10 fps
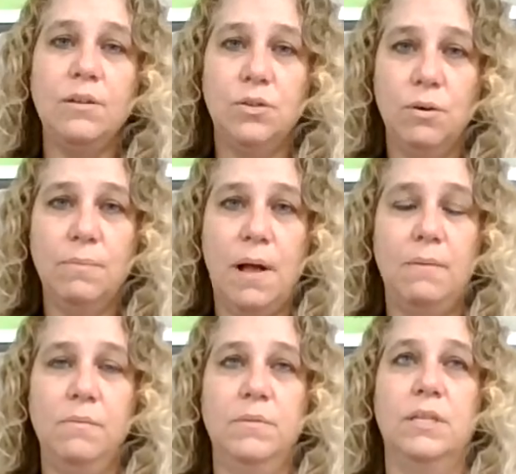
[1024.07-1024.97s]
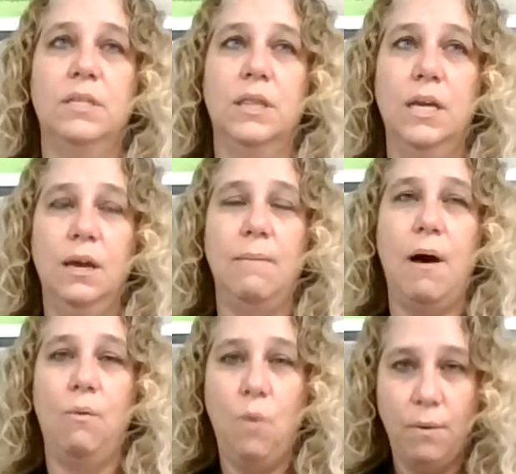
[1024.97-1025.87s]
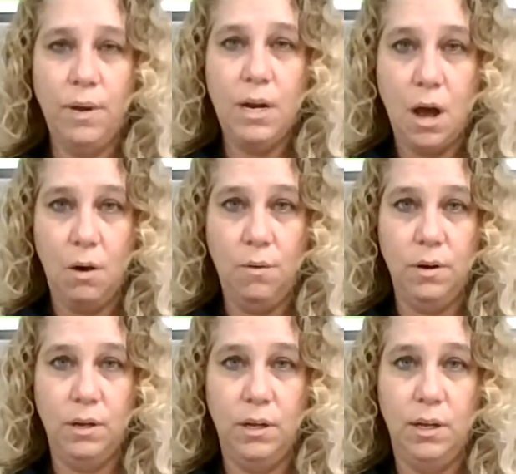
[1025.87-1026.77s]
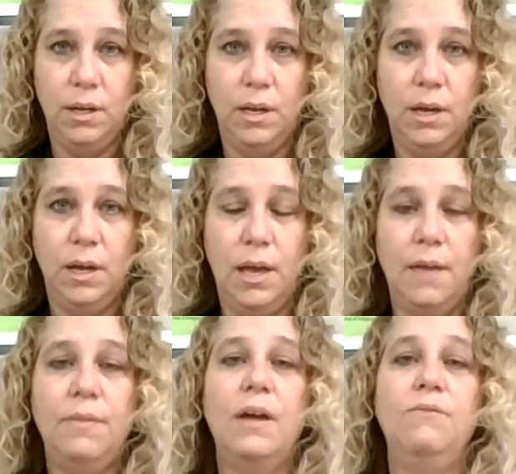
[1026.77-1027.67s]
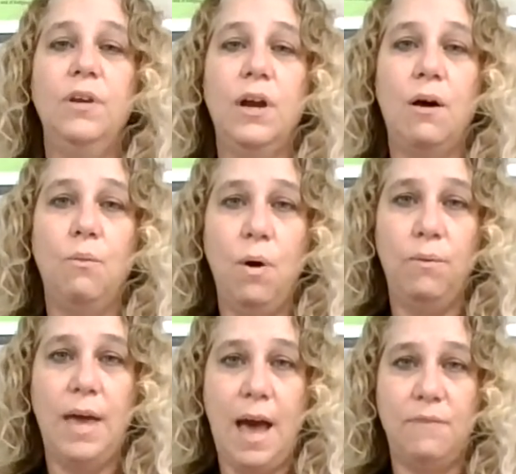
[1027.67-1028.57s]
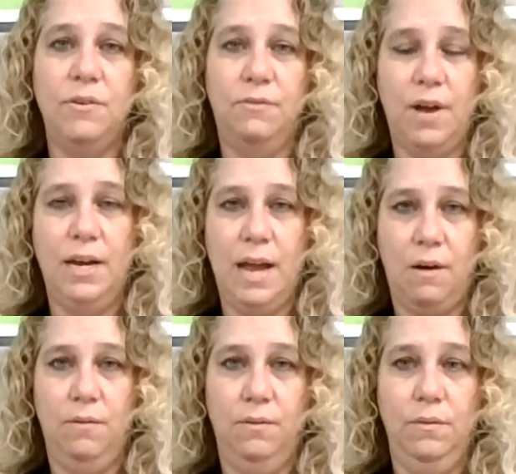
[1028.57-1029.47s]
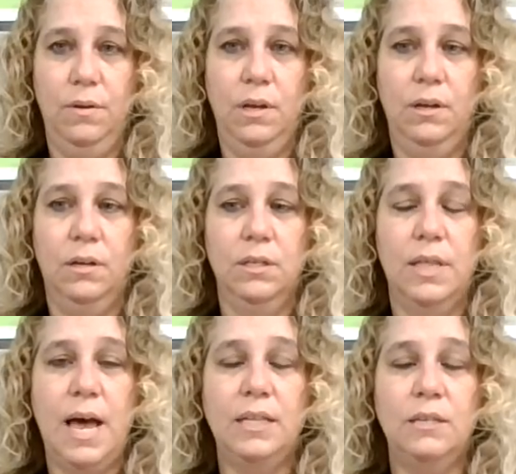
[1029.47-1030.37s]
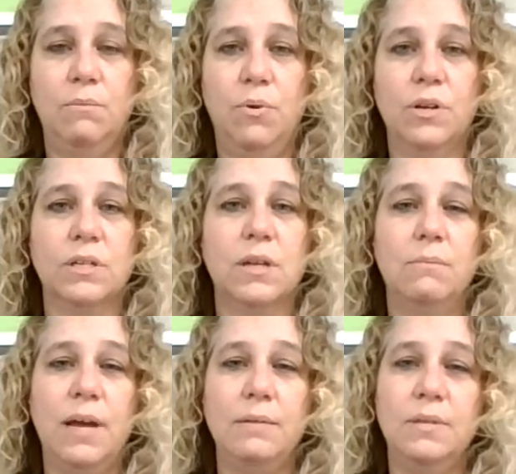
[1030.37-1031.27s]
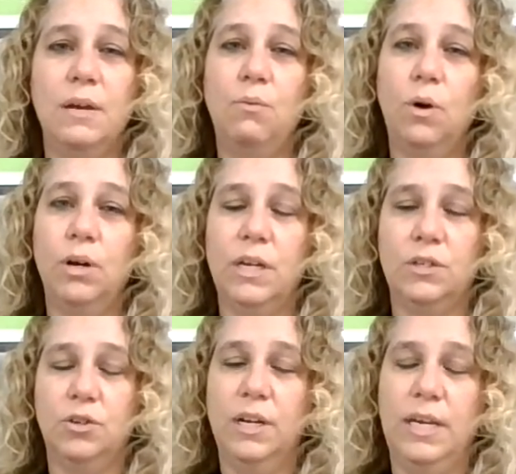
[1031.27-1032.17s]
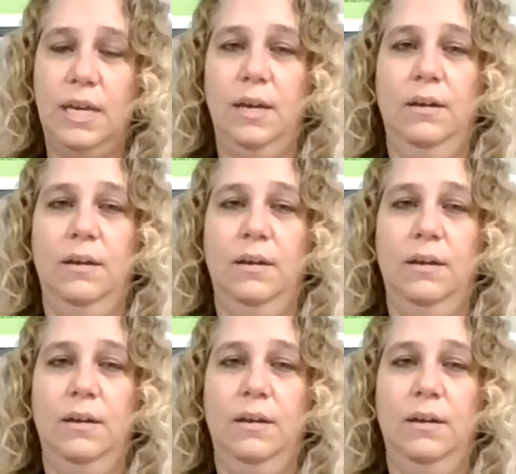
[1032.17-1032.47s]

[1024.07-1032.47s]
story problems is thinking about what we know and then figuring out what we have to find out, because that's important. Sometimes they word it tricky.